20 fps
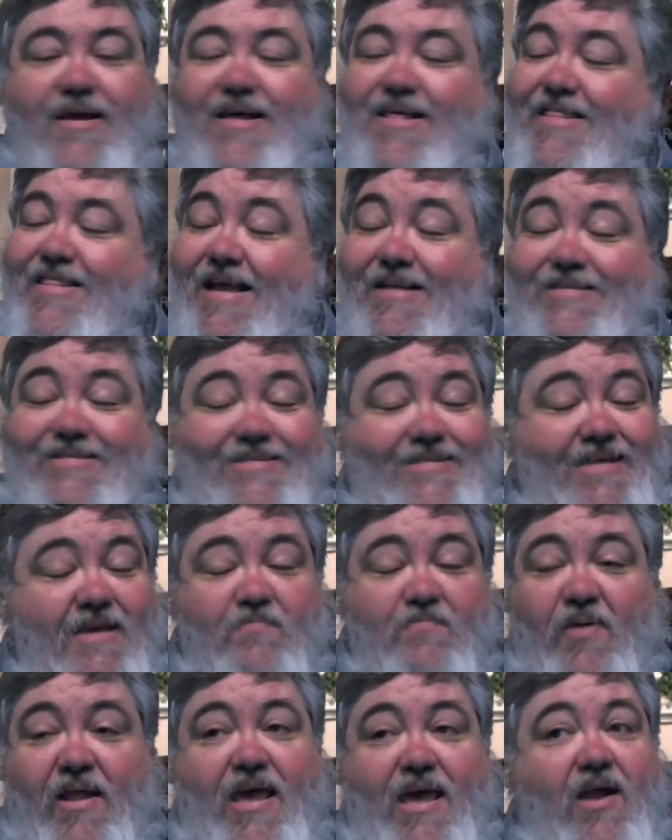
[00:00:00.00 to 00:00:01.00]
That's
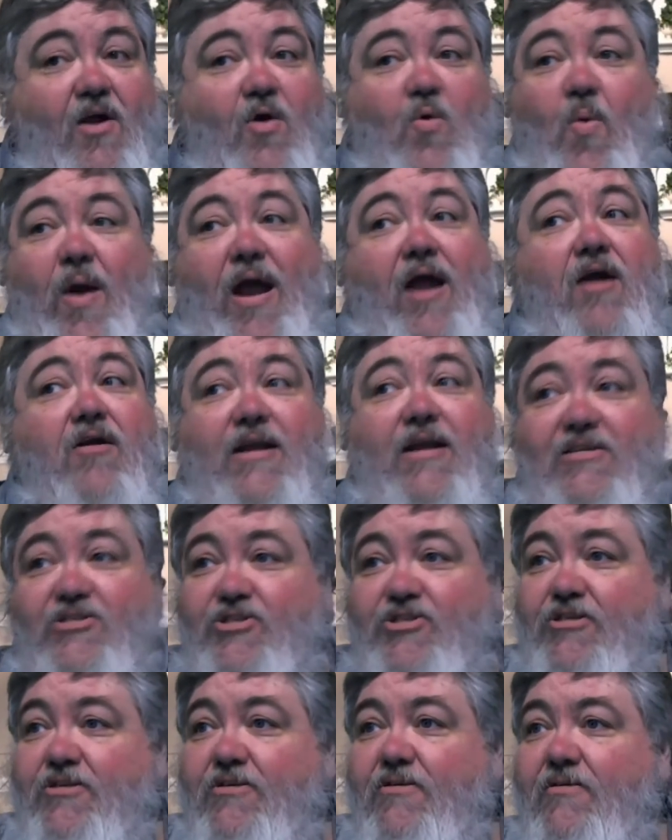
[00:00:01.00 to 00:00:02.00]
simply an
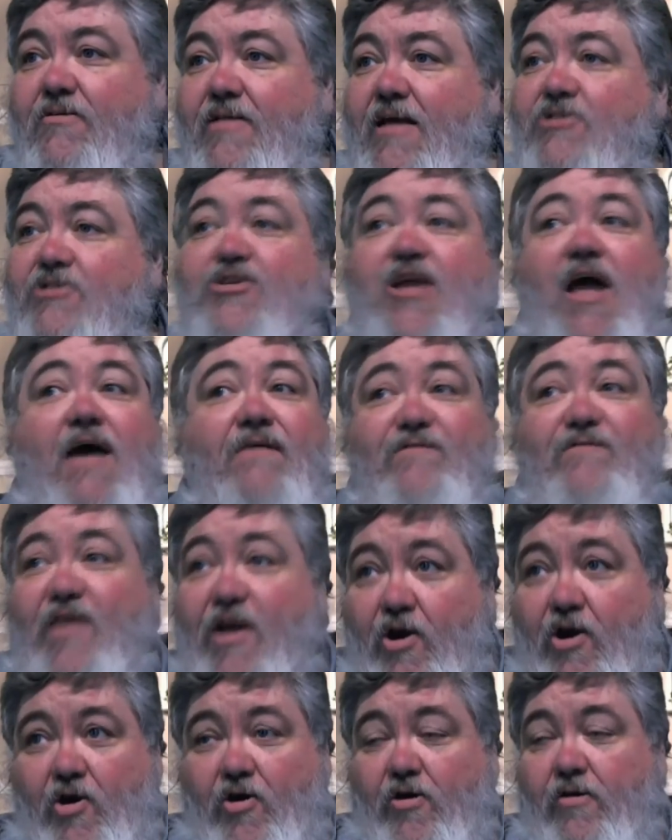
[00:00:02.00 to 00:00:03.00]
awareness. That's not
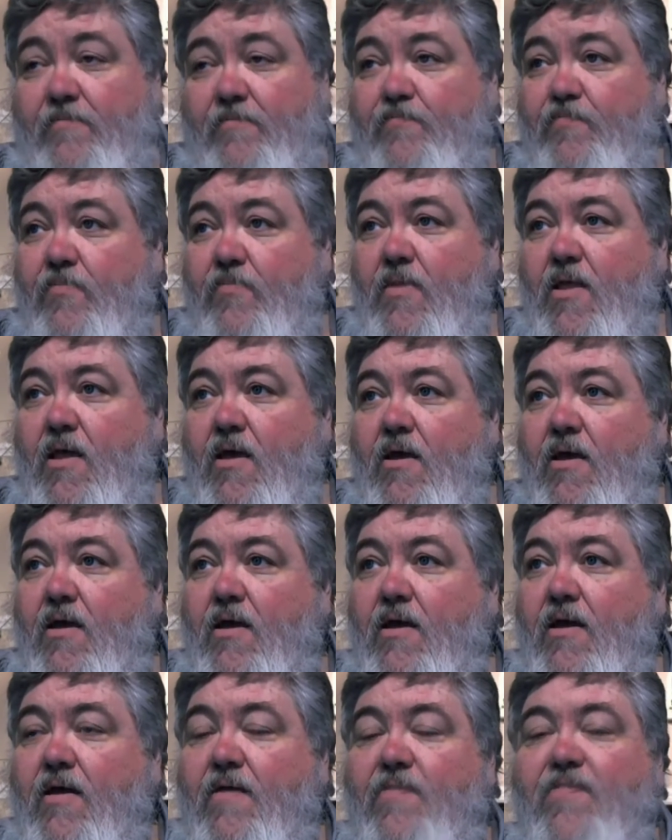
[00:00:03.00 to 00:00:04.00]
fear.
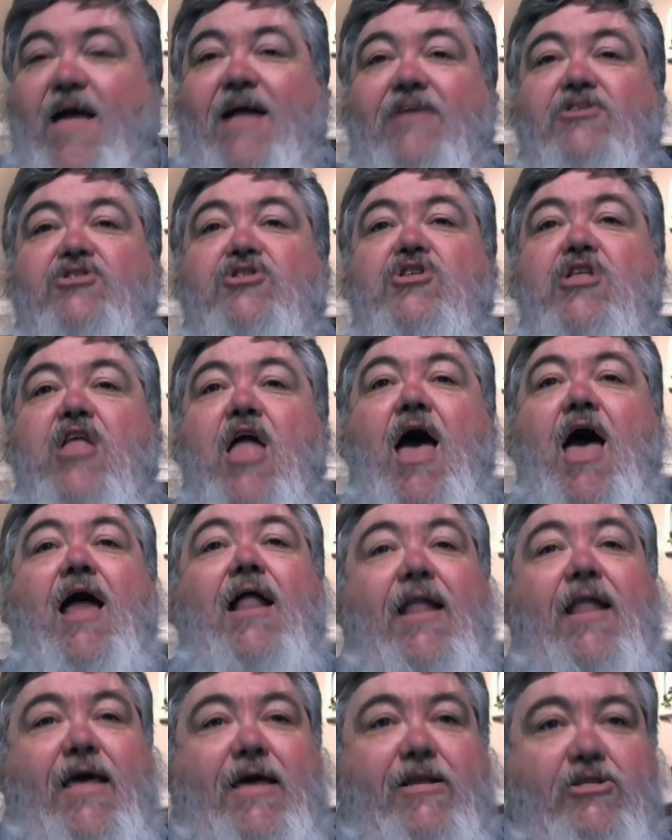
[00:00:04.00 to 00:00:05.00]
That's
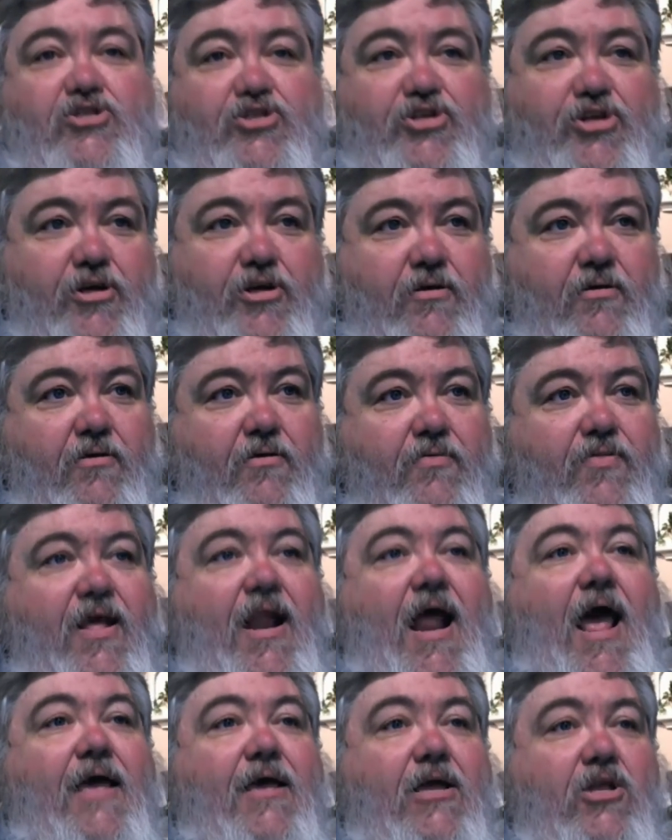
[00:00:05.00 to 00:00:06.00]
knowledge that
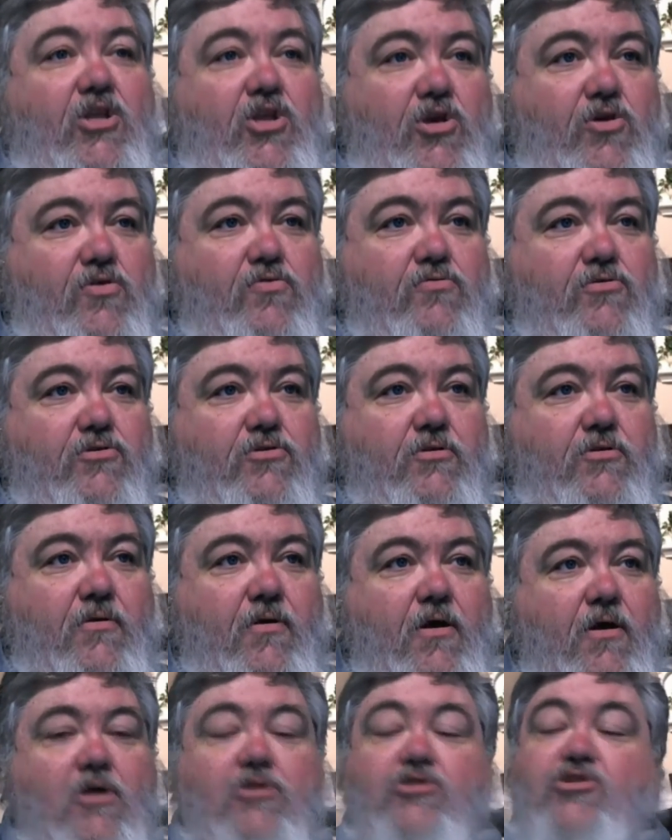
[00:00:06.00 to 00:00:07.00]
I can use
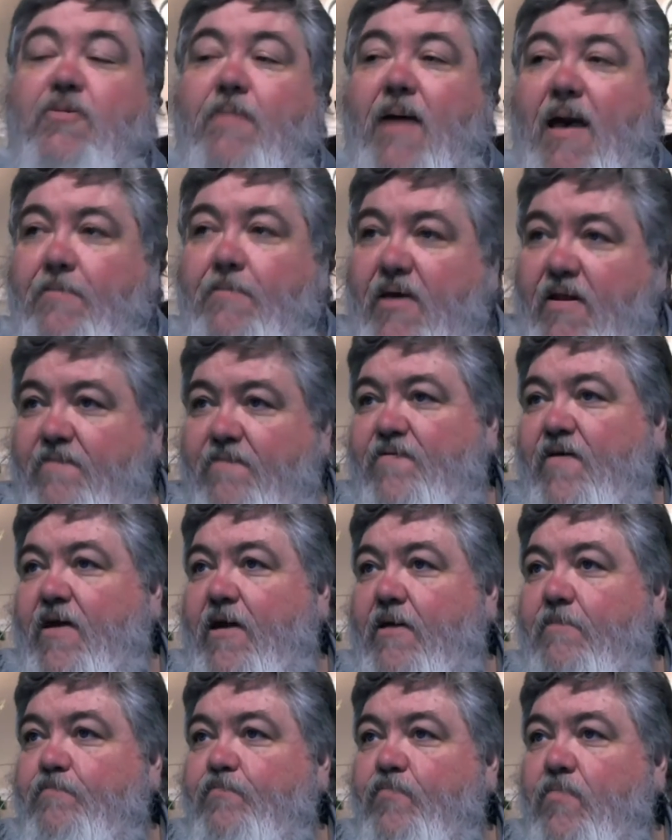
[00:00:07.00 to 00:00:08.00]
to my
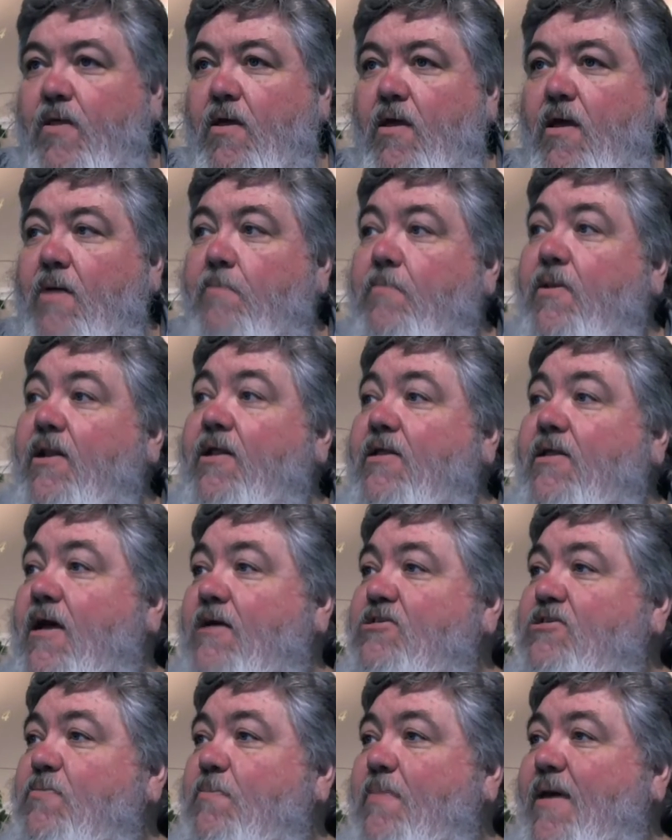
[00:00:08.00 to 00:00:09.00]
benefit. But it
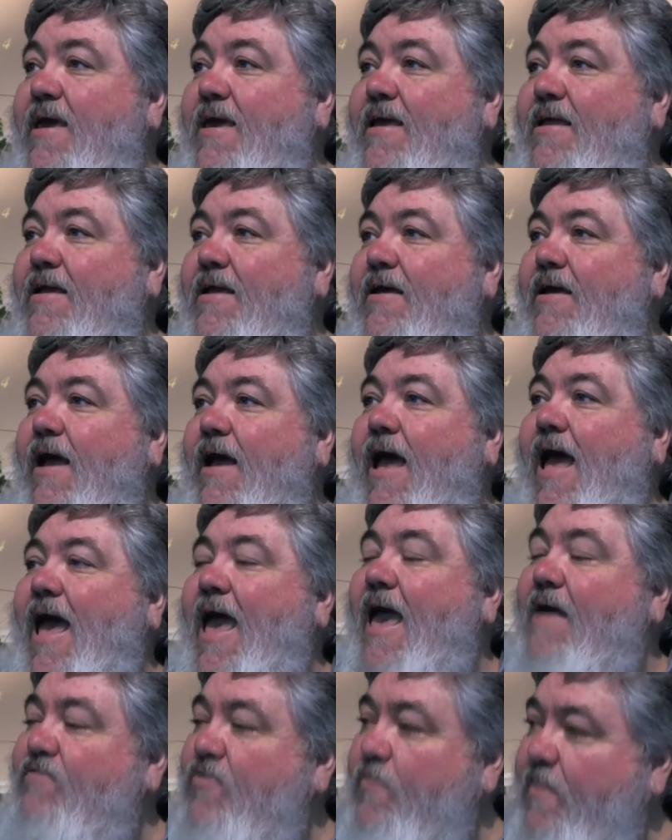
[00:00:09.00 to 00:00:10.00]
doesn't mean I
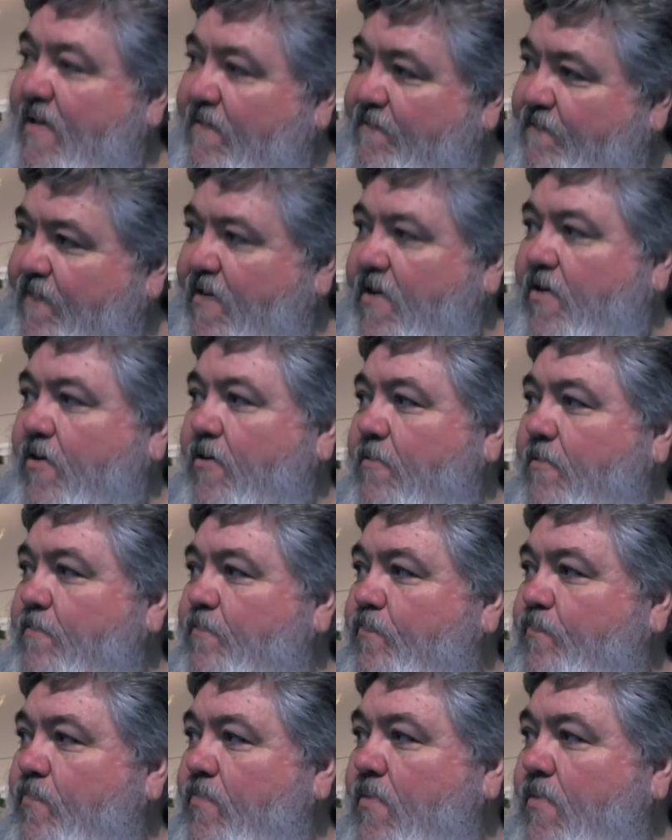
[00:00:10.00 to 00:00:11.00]
have to be in fear.
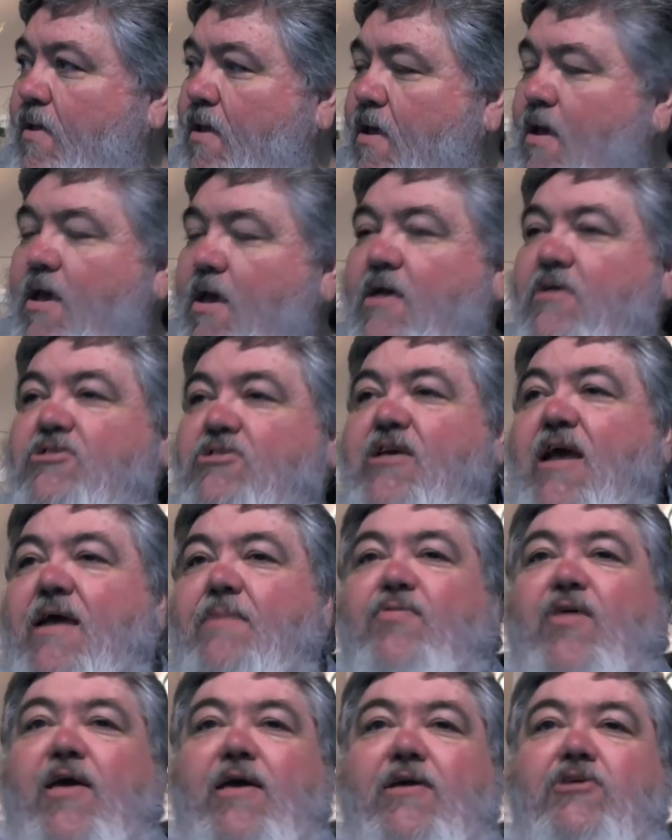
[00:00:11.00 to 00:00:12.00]

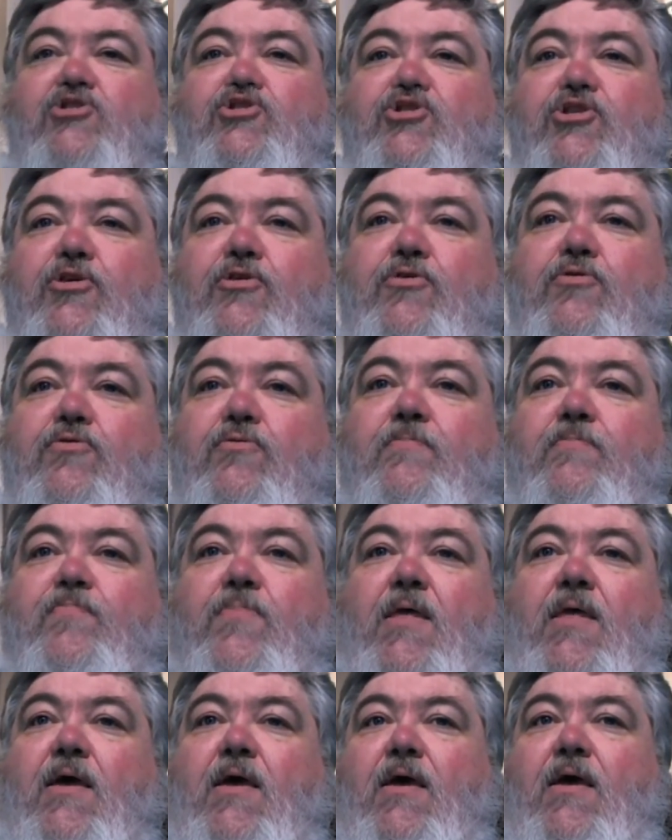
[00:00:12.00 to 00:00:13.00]
Same thing is true.
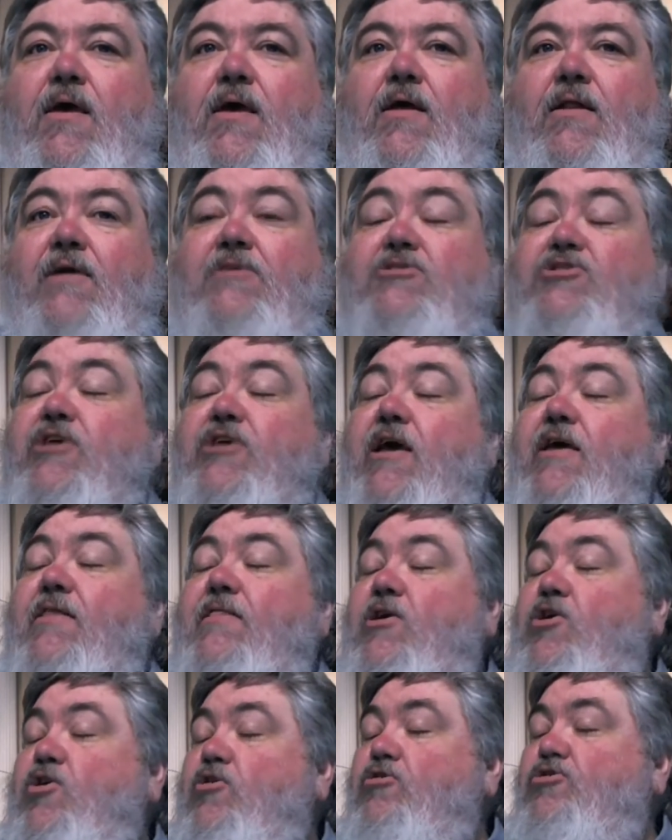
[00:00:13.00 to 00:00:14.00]
Let's say
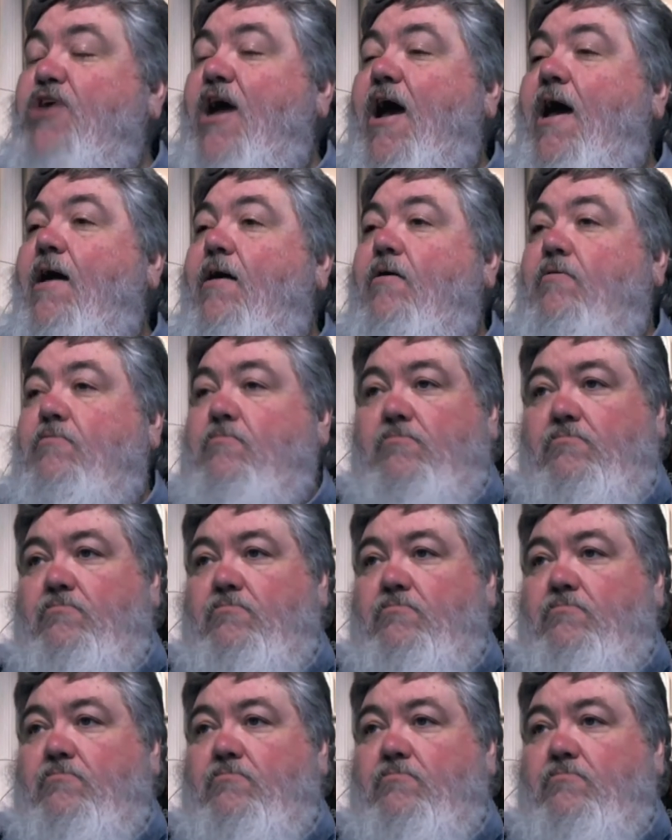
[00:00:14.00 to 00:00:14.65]
that your child